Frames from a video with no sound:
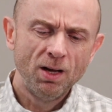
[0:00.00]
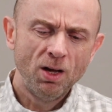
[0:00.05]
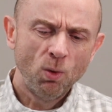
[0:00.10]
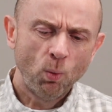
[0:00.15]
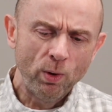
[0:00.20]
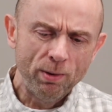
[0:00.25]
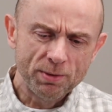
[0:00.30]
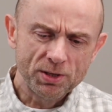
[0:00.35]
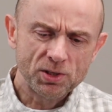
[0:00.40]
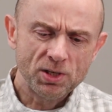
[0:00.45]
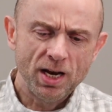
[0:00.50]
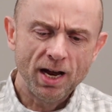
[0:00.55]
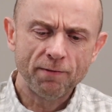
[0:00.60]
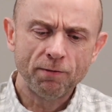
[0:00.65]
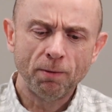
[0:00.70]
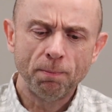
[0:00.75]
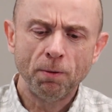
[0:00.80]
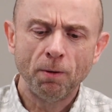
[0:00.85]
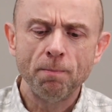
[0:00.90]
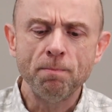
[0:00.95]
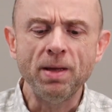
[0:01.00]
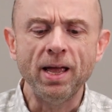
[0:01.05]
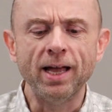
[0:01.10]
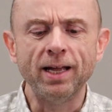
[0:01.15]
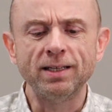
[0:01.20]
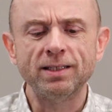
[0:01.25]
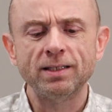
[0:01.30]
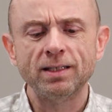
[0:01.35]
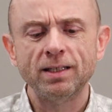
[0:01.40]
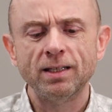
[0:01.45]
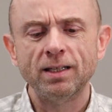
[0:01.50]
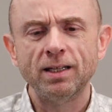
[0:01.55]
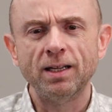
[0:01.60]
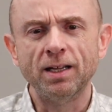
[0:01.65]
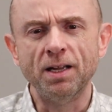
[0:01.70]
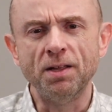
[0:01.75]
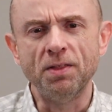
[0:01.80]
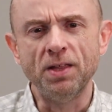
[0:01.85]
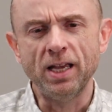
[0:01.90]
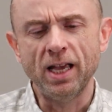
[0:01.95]
We must never permit
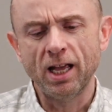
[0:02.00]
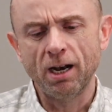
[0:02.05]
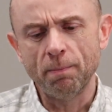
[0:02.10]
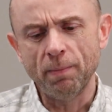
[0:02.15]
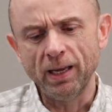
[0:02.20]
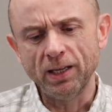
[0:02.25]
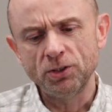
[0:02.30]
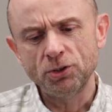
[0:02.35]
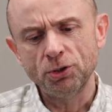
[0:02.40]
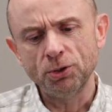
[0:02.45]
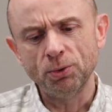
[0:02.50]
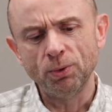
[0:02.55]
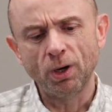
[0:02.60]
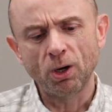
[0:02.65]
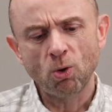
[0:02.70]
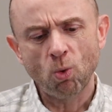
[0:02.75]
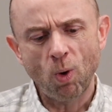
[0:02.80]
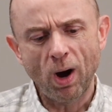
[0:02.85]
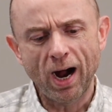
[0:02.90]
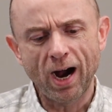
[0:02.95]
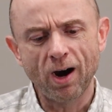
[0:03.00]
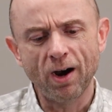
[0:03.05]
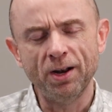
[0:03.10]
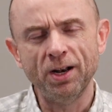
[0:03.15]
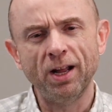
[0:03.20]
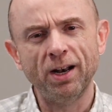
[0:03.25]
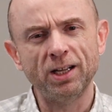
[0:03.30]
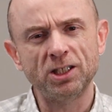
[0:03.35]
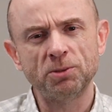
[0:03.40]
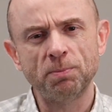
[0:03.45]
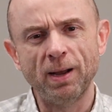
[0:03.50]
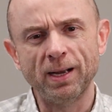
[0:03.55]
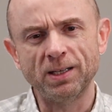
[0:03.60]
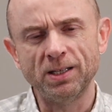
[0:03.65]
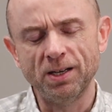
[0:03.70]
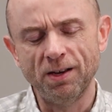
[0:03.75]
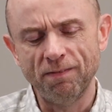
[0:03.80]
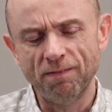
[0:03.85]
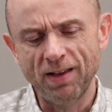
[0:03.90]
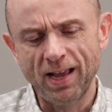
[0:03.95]
the enemy to acquire an
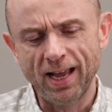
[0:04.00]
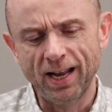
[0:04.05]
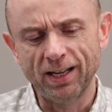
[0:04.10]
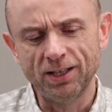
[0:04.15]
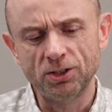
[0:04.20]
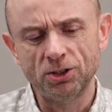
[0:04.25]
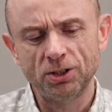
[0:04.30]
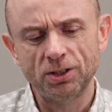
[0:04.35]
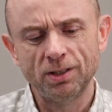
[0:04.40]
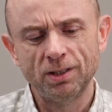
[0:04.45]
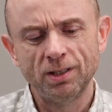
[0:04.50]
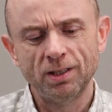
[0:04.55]
unexpected advantage.